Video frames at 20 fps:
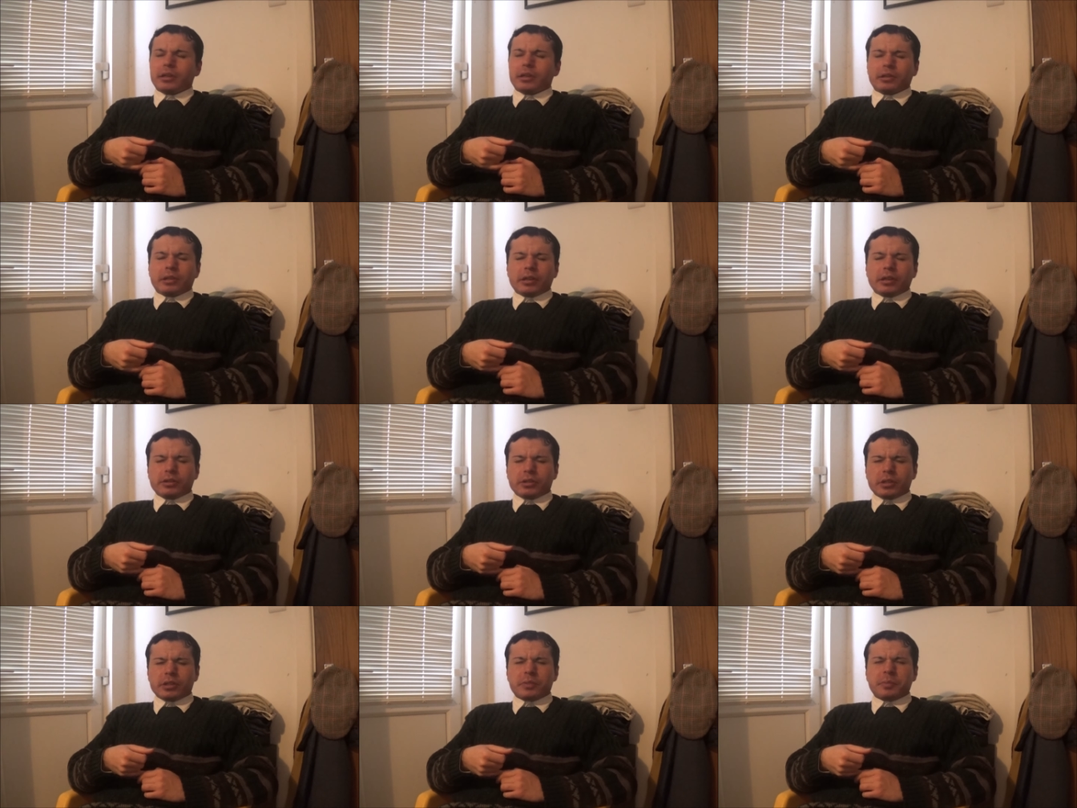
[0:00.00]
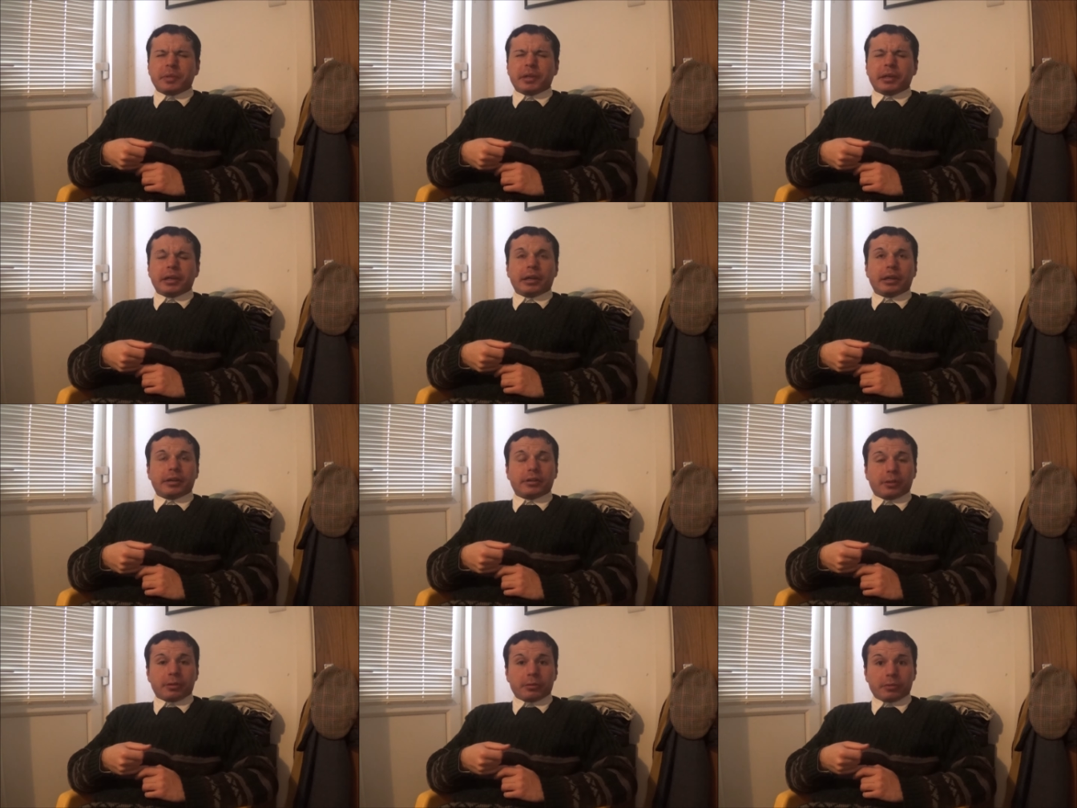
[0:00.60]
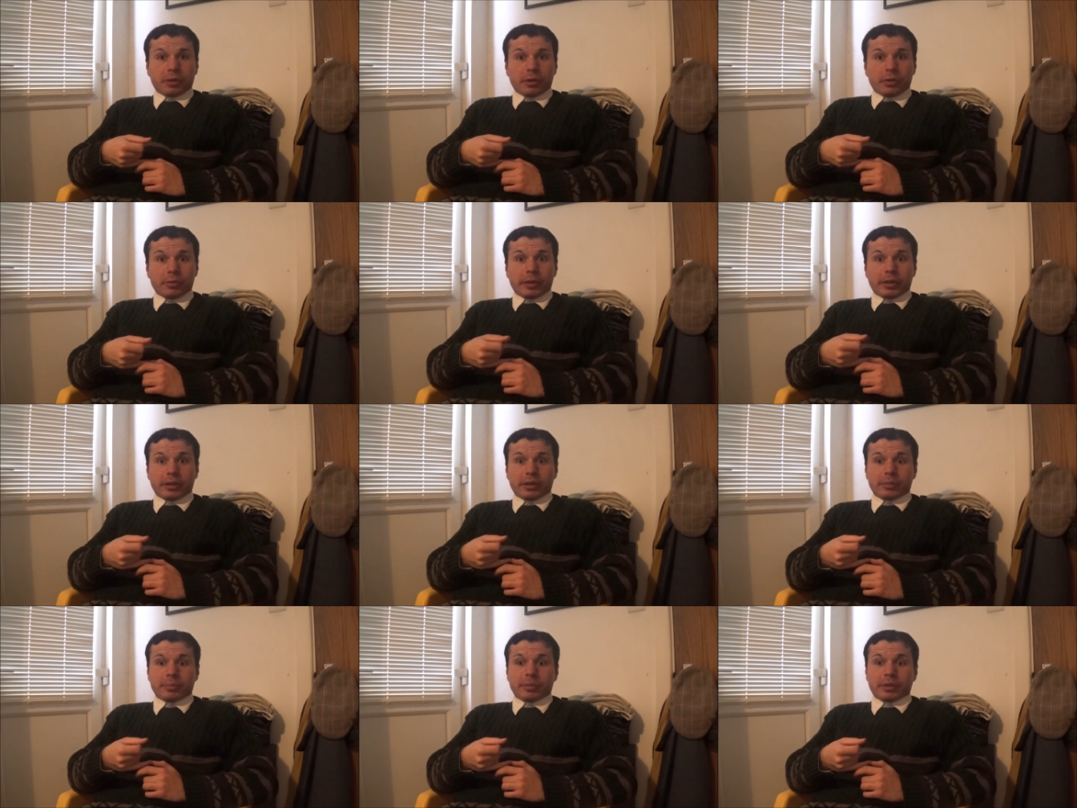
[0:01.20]
Duchess Blair, I don't know
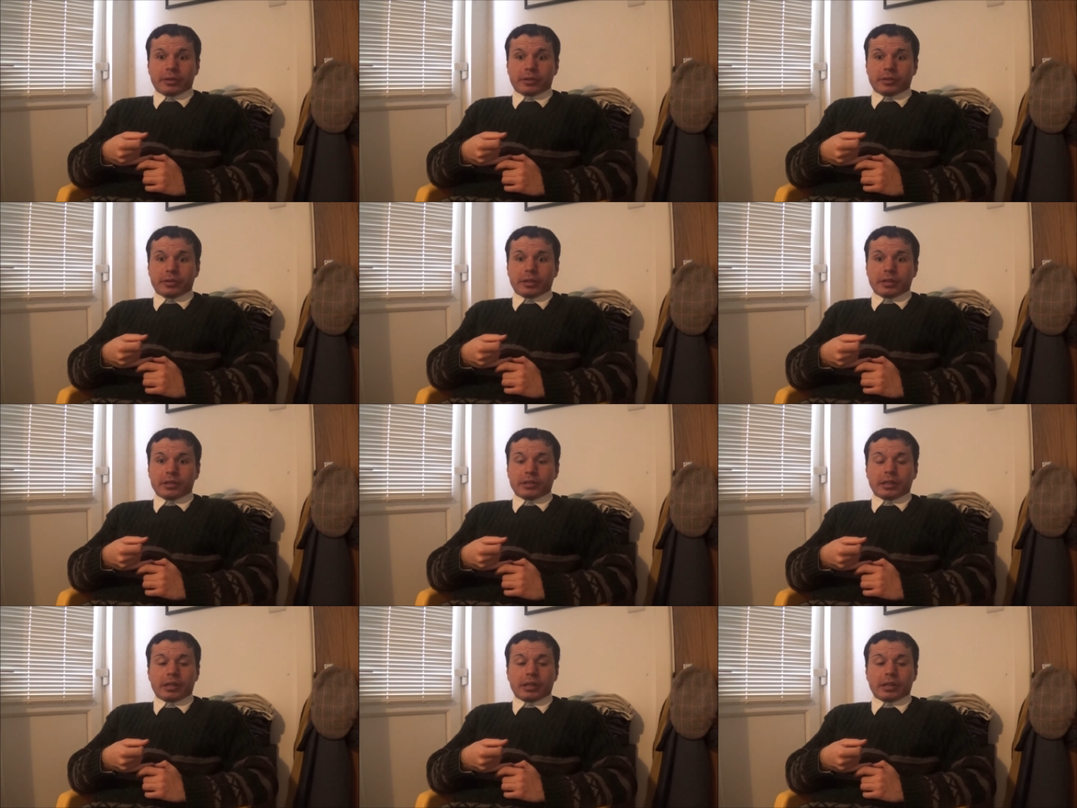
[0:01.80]
when her birthday is.